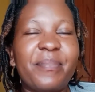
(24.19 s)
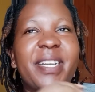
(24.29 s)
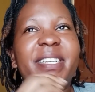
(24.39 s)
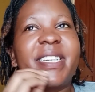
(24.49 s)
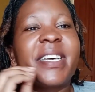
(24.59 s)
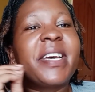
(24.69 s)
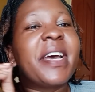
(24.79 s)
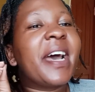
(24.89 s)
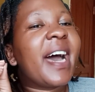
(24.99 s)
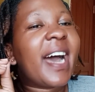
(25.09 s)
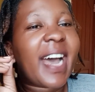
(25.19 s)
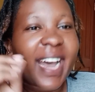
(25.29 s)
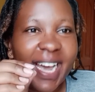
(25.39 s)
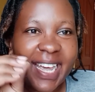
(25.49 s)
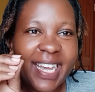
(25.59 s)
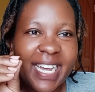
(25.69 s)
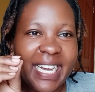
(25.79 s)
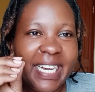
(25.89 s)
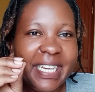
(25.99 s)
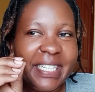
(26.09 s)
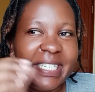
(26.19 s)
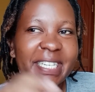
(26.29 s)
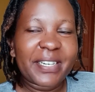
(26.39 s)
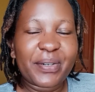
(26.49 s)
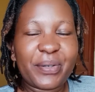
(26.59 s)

but hi guys.